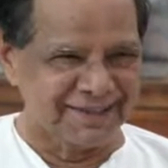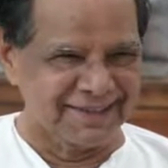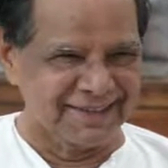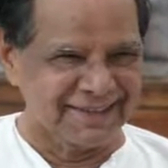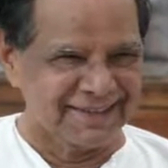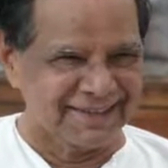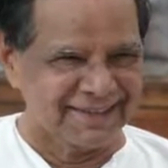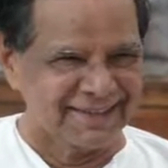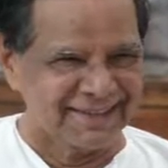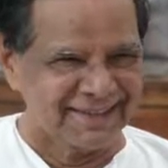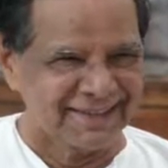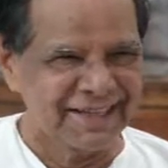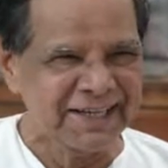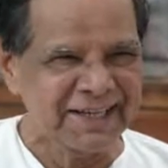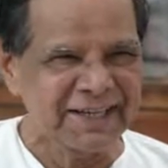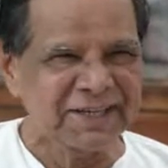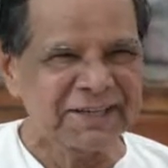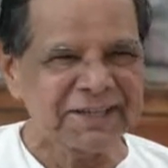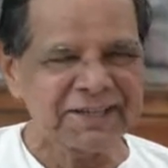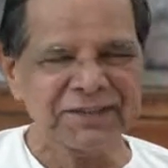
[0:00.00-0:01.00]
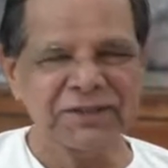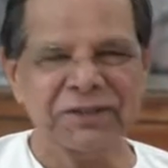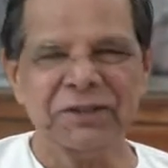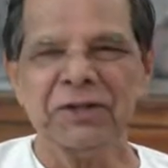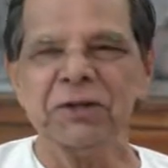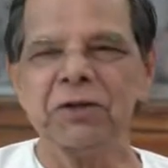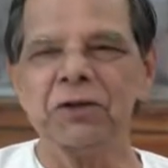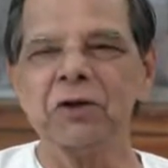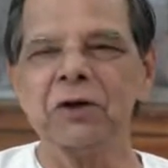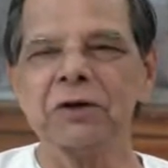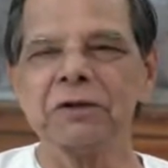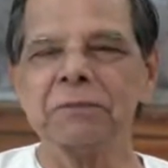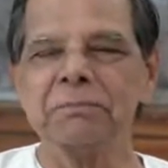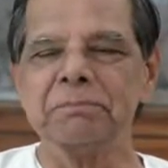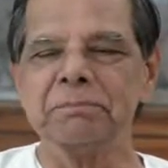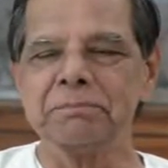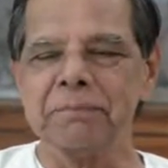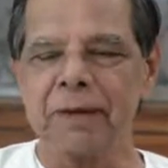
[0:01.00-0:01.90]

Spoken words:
You know, the